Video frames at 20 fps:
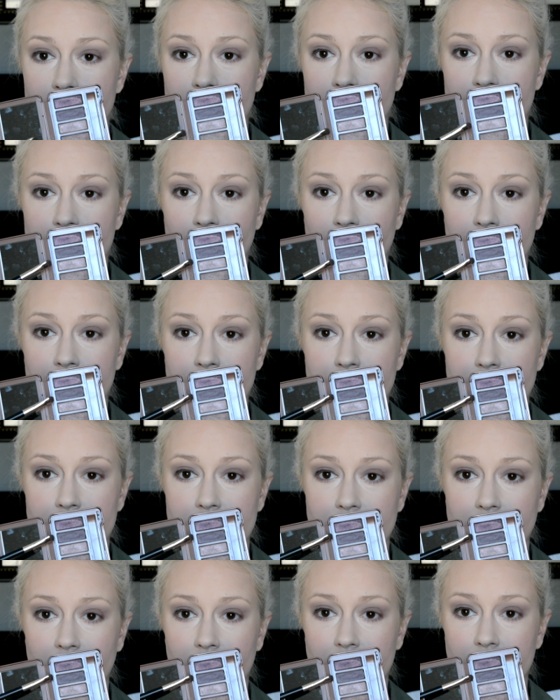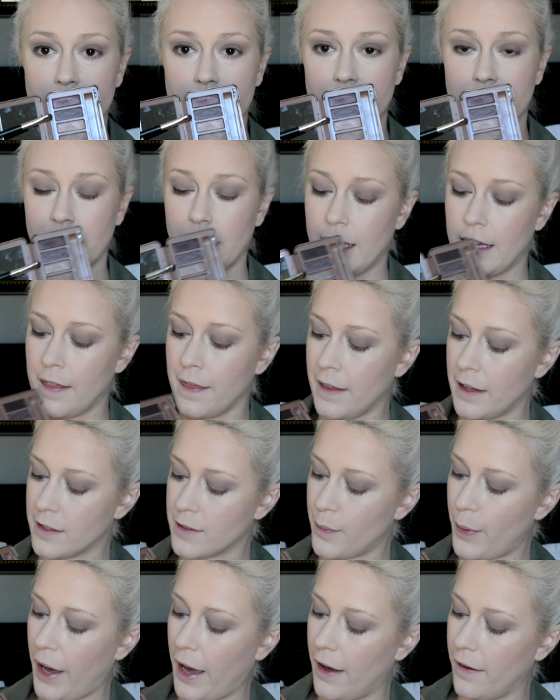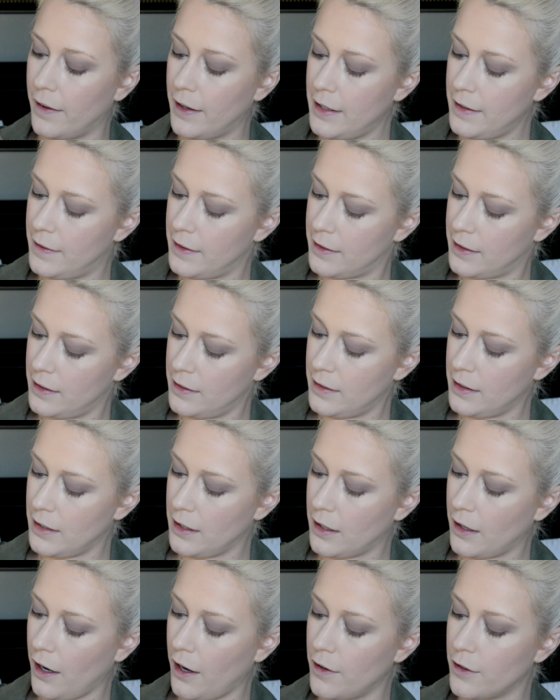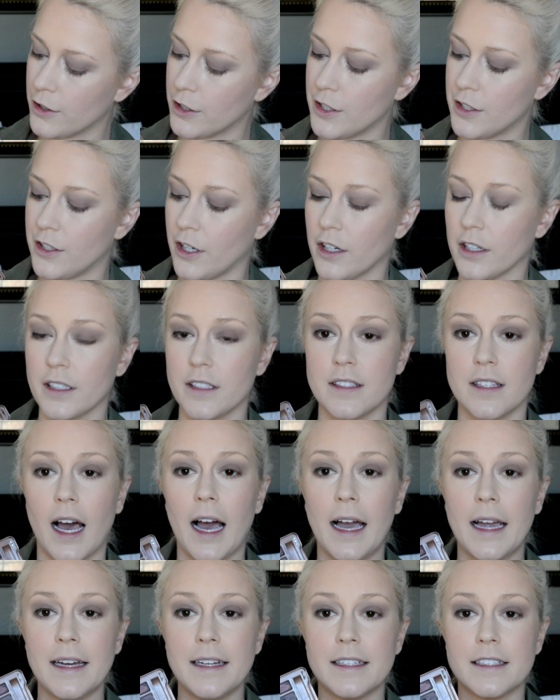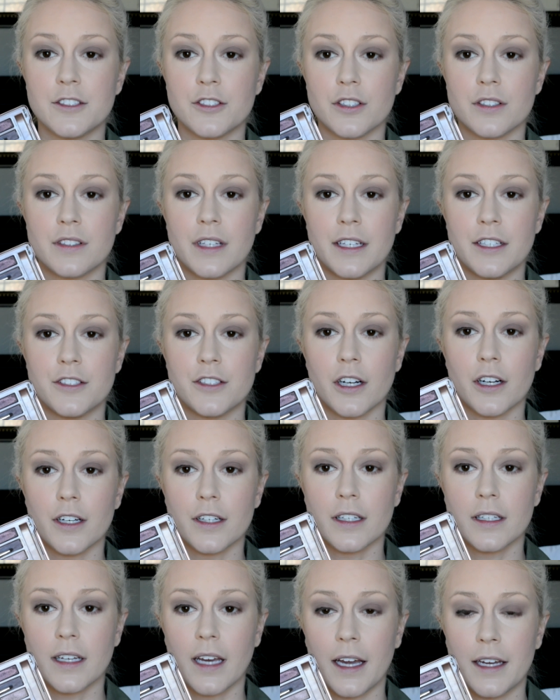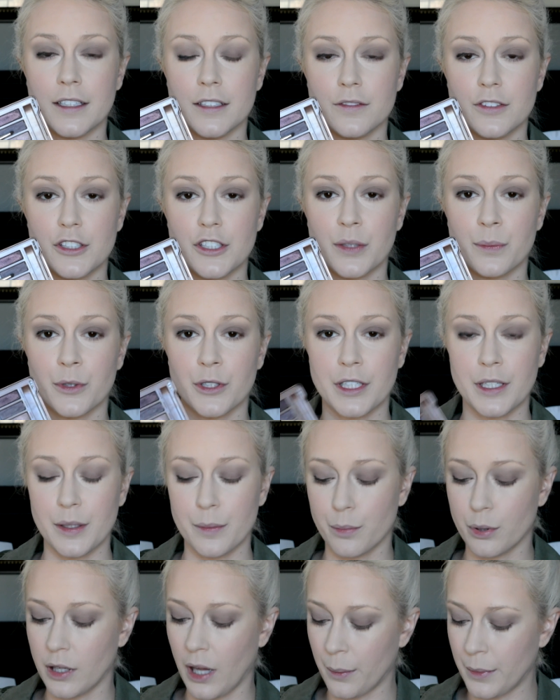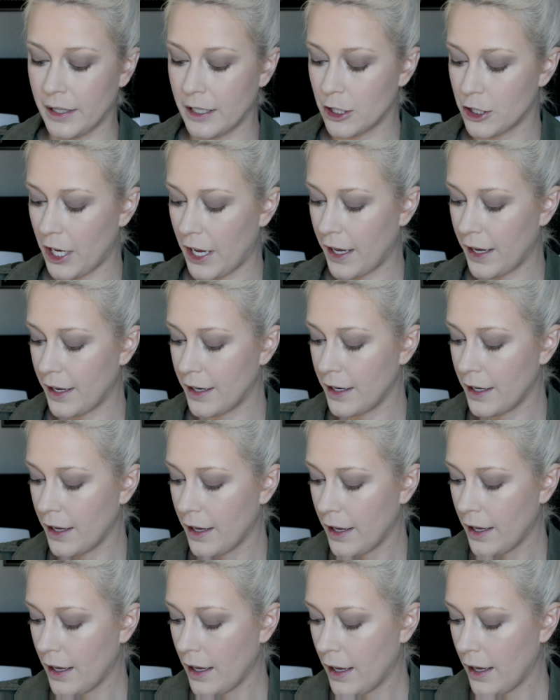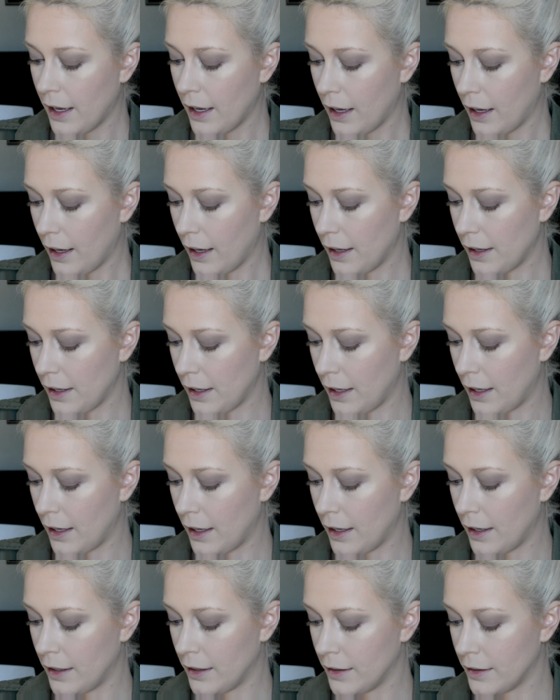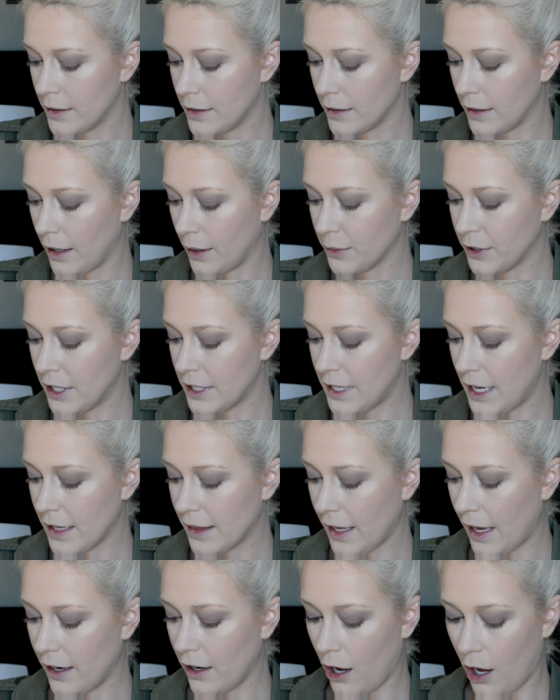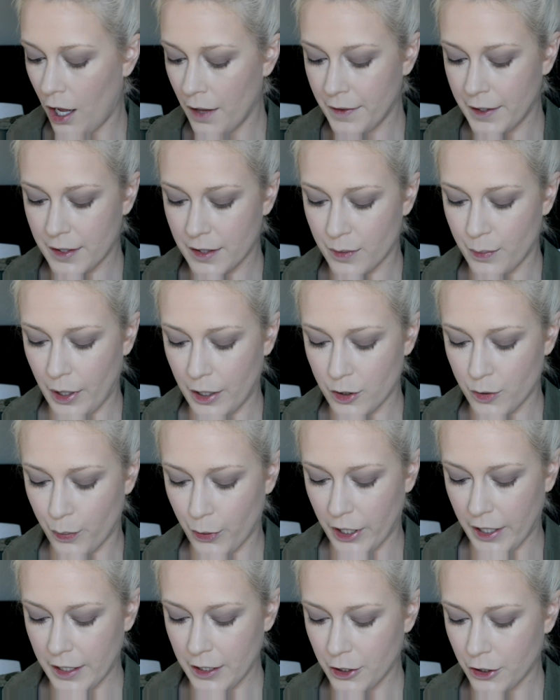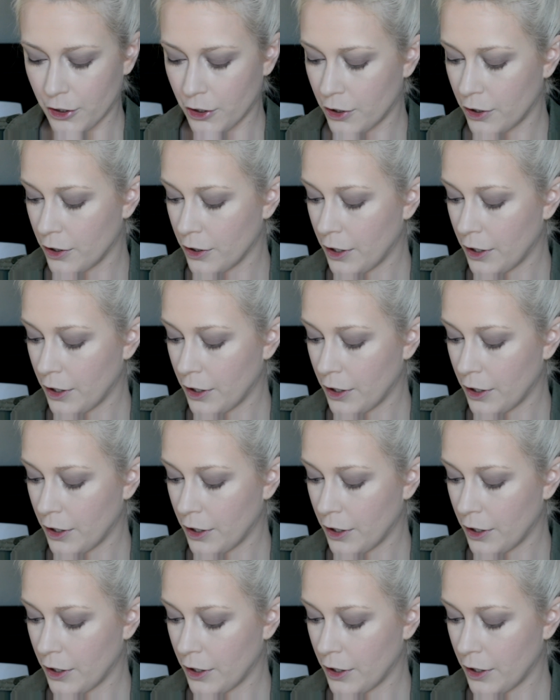to the darkest color in this palette. This is the color Darkside. It's just a dark, kind of shimmery, plummy shade. And I'm going to take that on the smudge brush